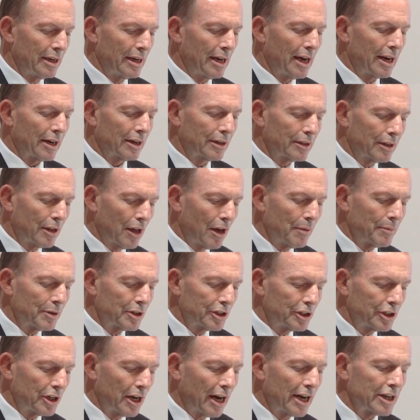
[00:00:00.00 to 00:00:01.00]
and climate
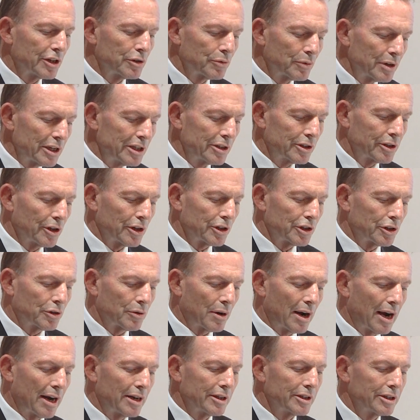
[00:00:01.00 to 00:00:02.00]
change research
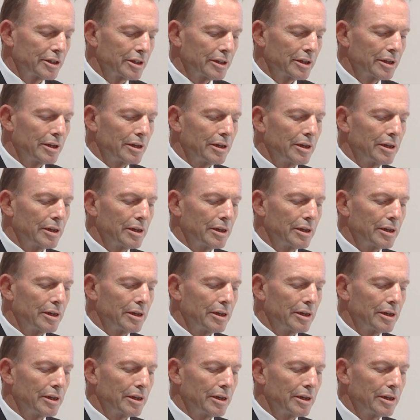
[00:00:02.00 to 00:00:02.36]
grants